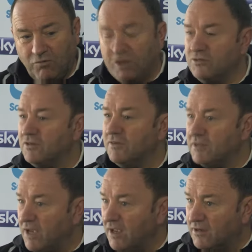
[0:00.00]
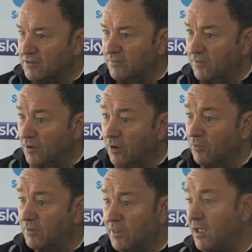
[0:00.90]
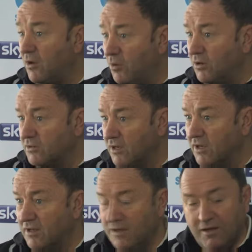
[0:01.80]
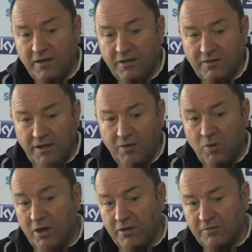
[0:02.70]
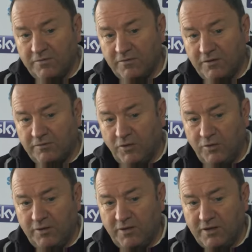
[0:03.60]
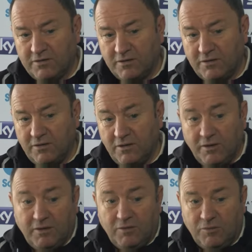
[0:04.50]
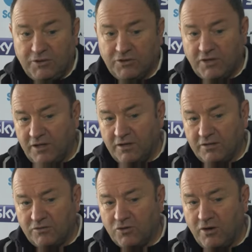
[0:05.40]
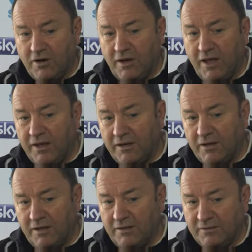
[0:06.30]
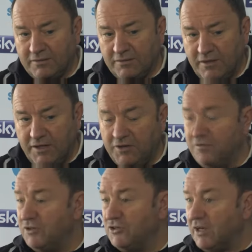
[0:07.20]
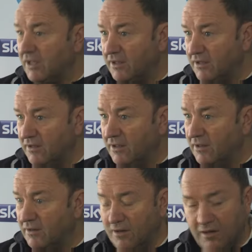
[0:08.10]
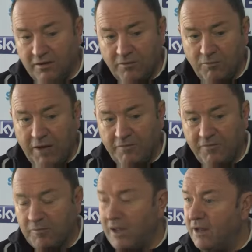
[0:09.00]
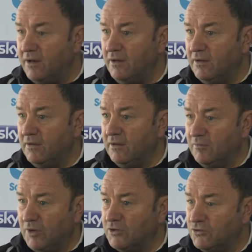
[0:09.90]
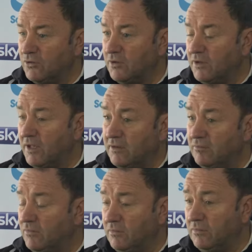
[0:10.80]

runs of attacks, if you like, with their quality and their way of, of doing things, and we just had to try and handle it individually and, and man for man make sure that they